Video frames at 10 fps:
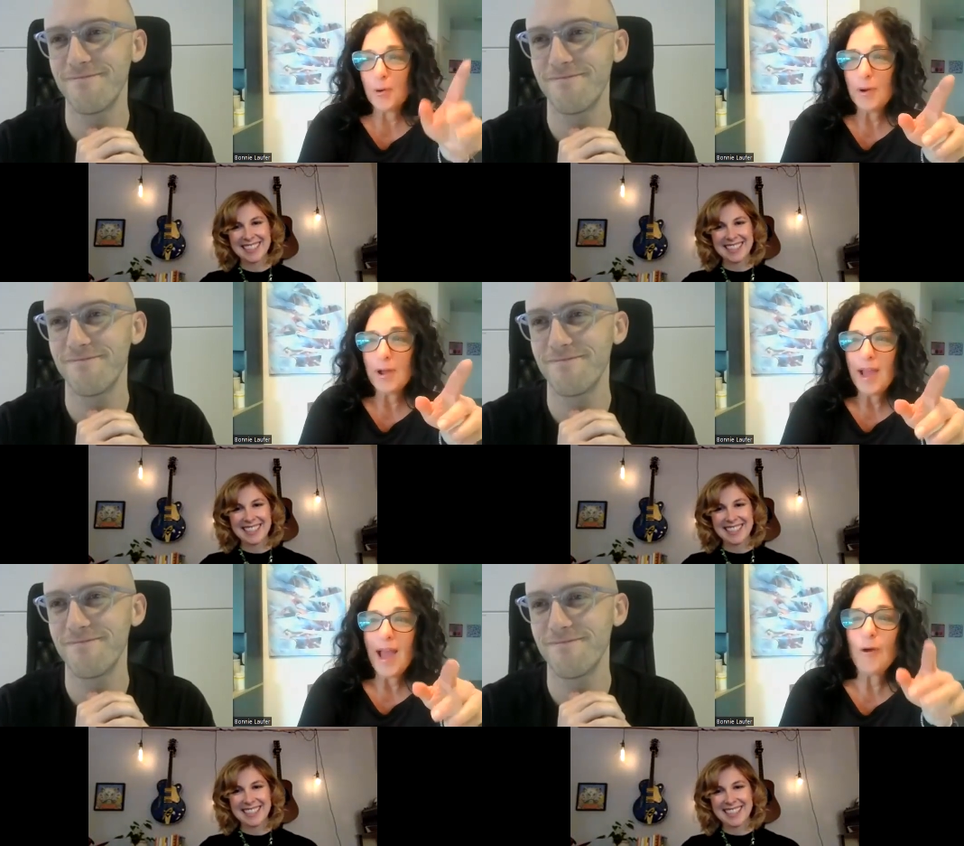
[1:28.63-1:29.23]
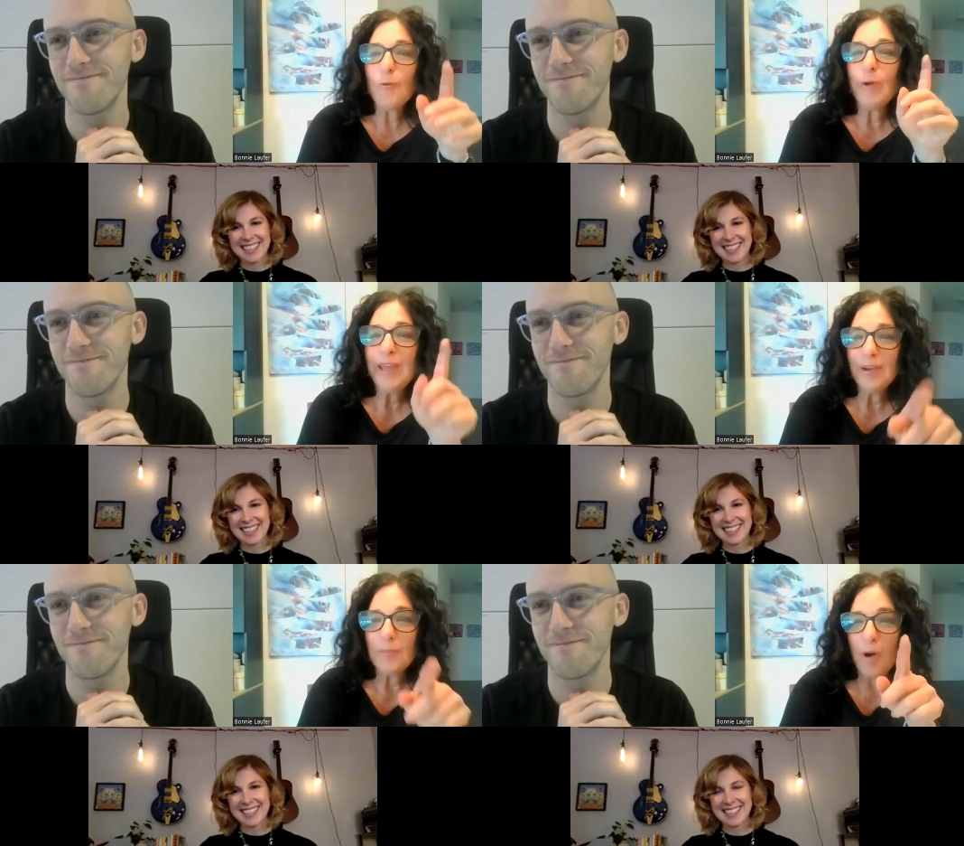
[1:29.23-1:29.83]
Speaker 1: know how
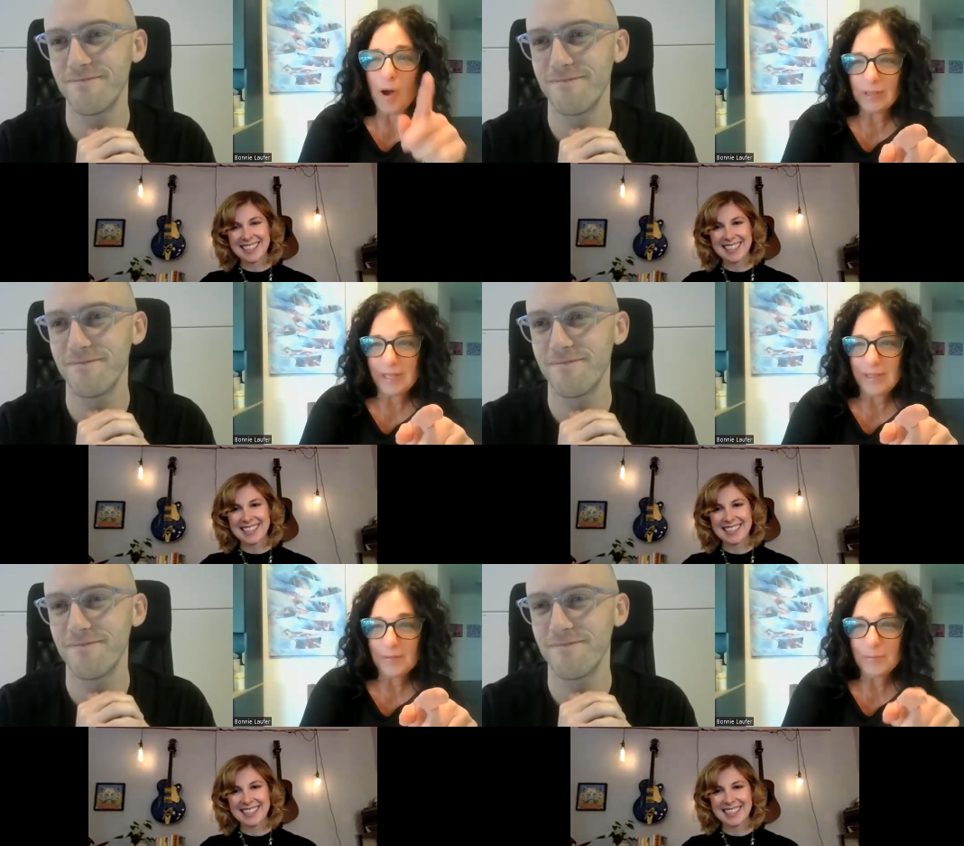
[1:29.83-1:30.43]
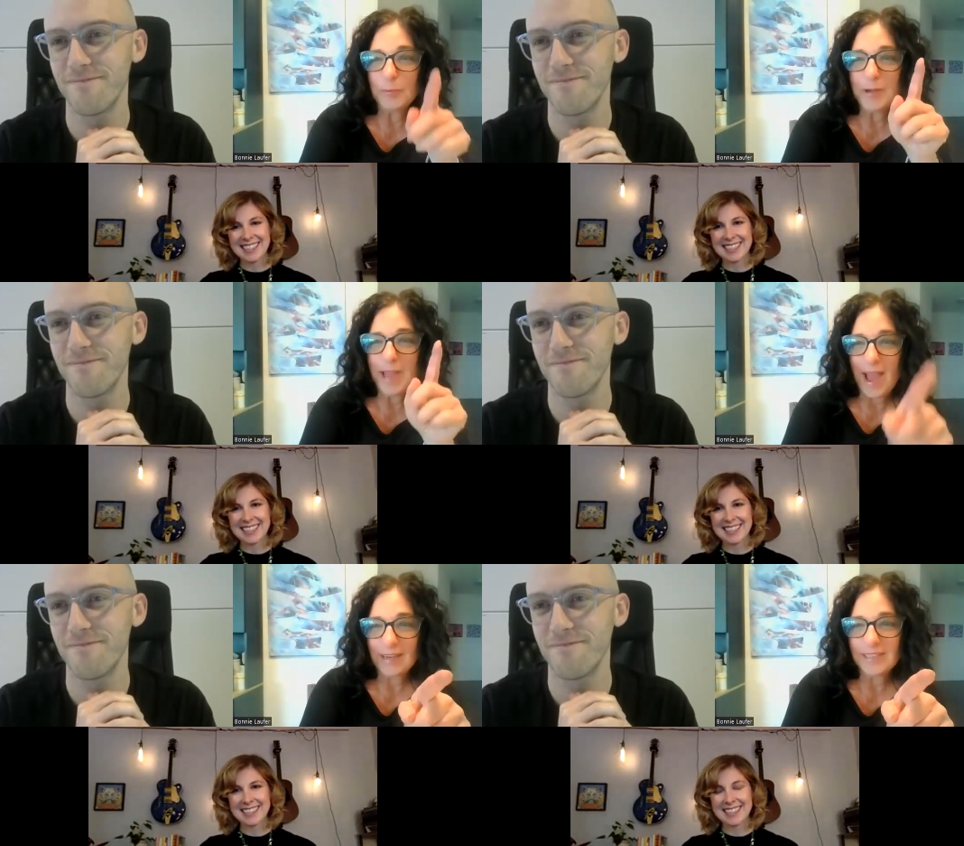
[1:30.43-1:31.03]
real Molly would
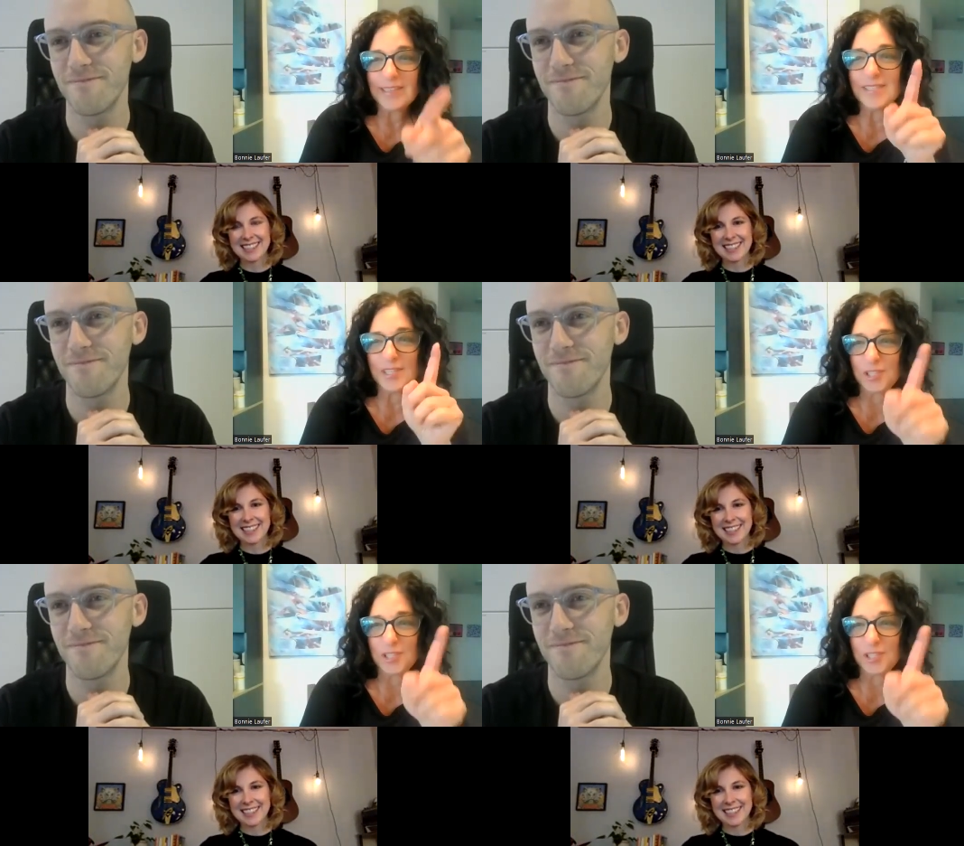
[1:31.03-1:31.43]
react in the